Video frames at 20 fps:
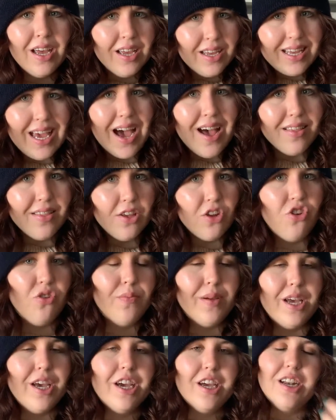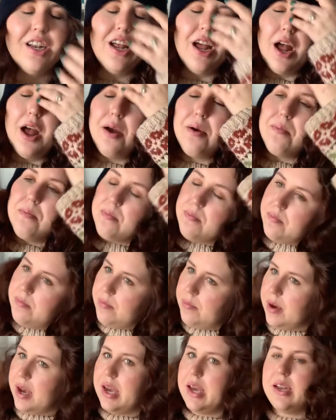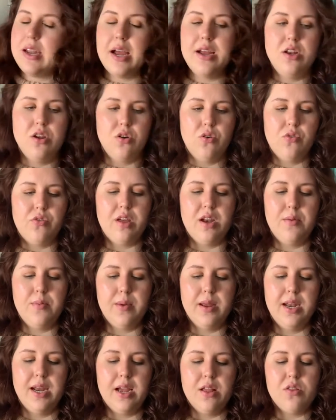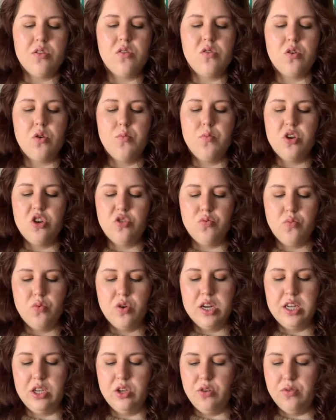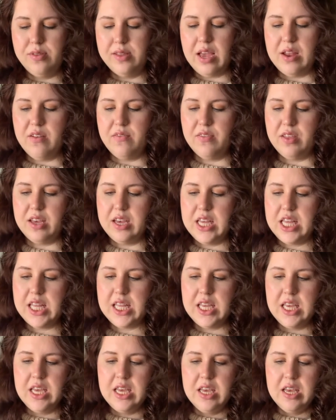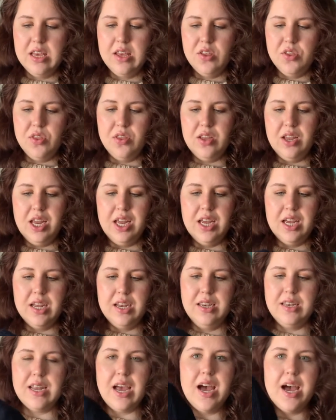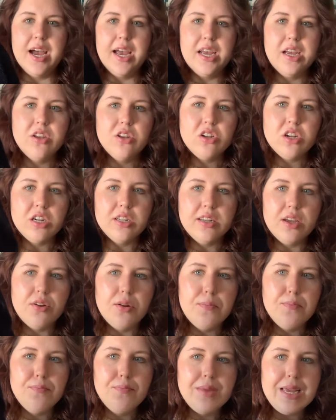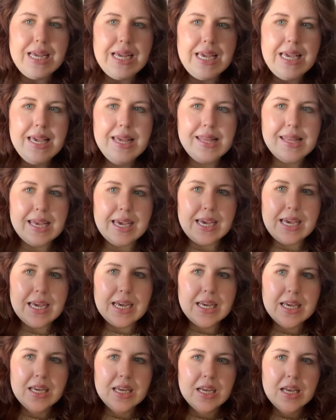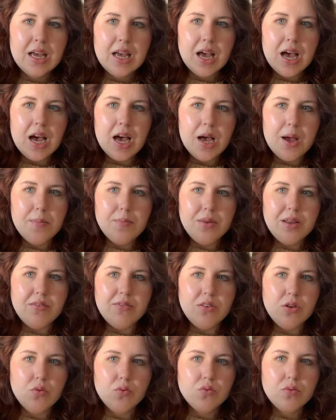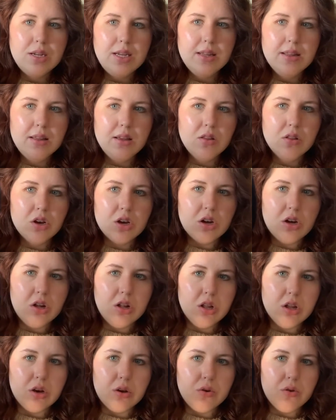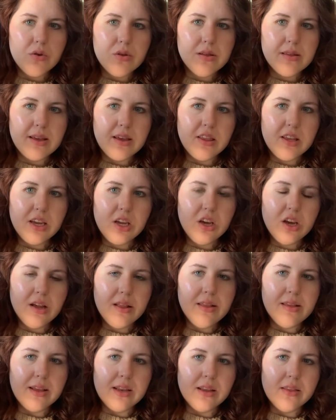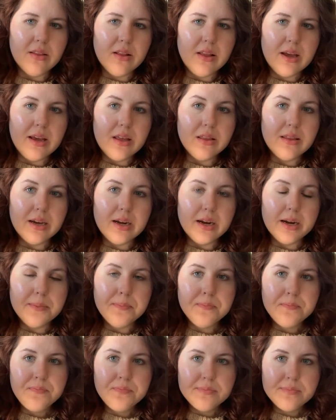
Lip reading: Yeah, a little bit, but I know that I'm gonna get so much more use out of this. The dye turned out amazing. If you really look close, I think you can see it in the light there.